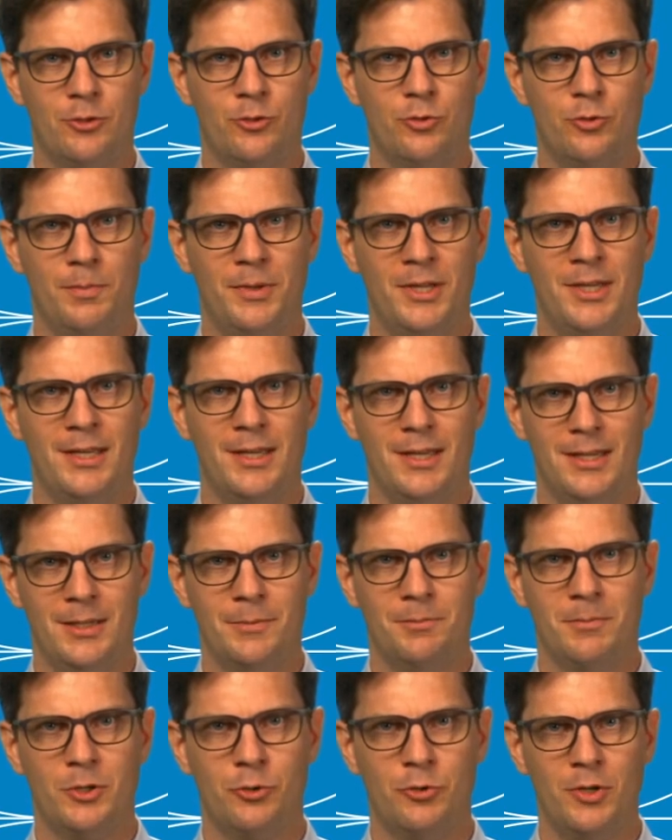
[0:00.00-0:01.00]
to be
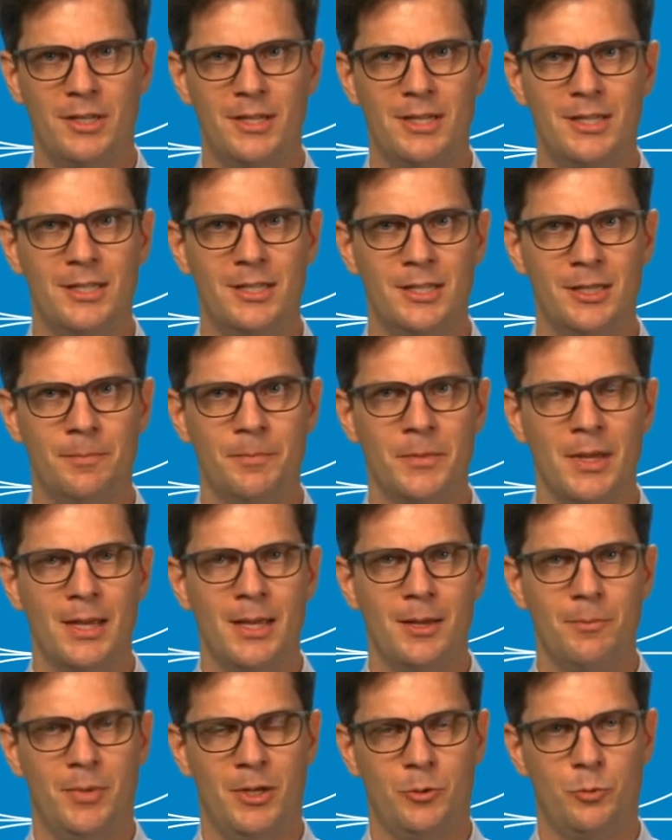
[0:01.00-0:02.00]
critical,
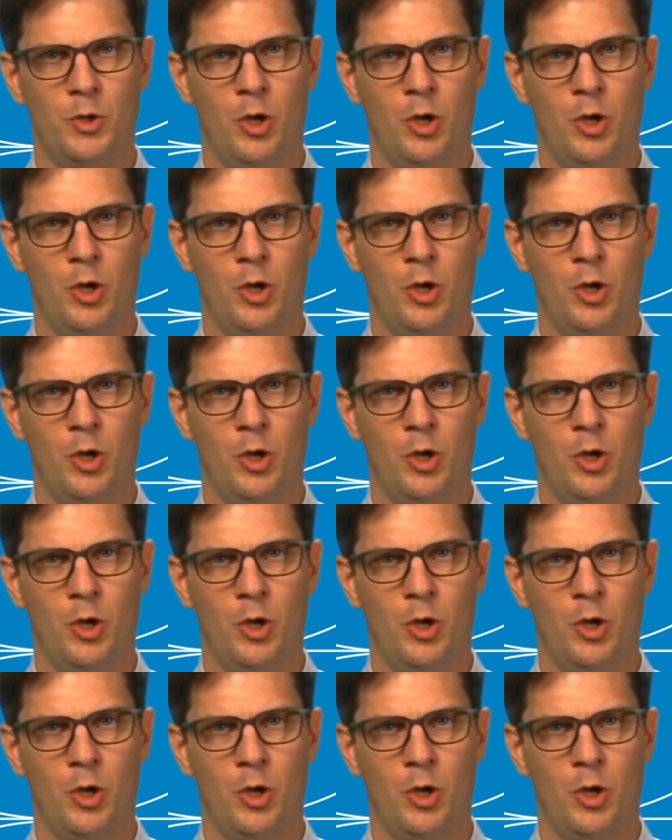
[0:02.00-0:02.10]
but